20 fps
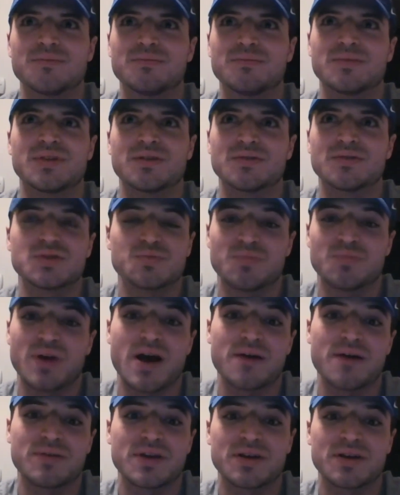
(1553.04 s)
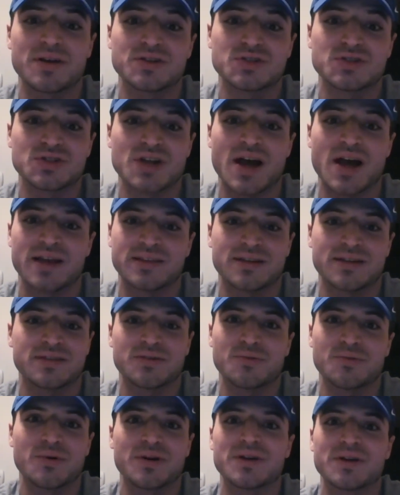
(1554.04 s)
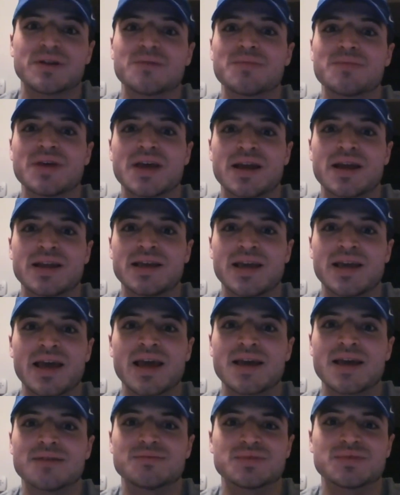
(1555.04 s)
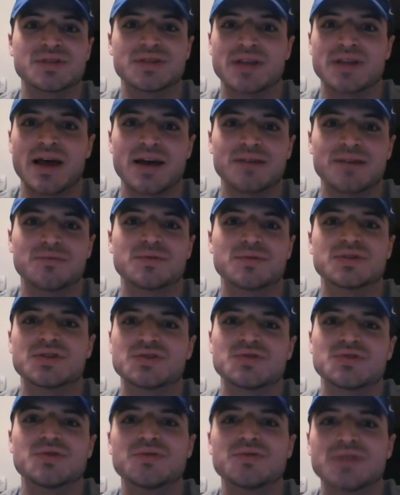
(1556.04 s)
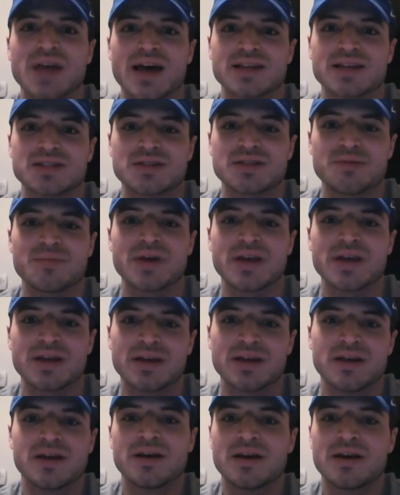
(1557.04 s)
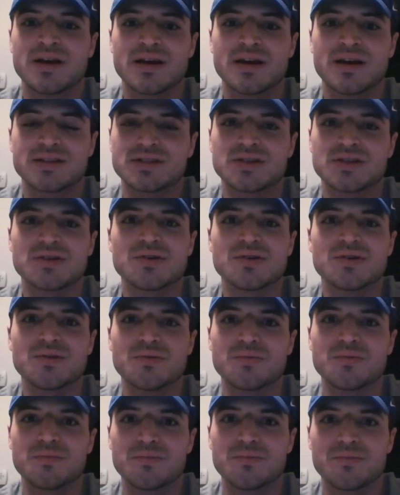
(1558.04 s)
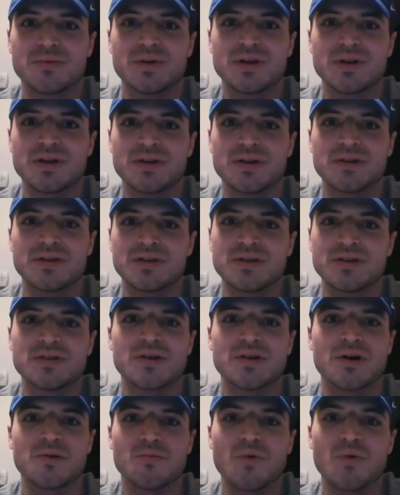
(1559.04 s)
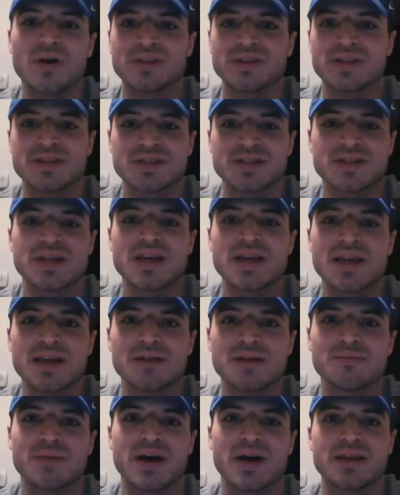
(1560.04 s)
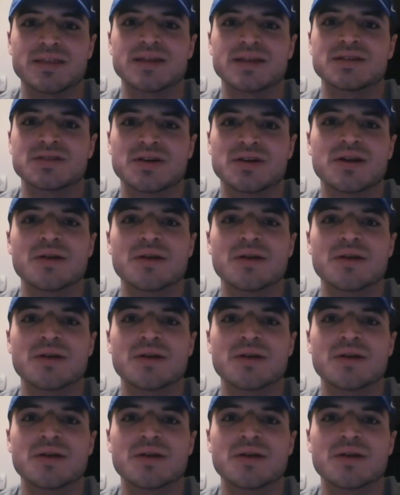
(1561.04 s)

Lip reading: there's probably a good shot that there weren't going to be any games. That was a true testament to, you know, what this team, I think, is going to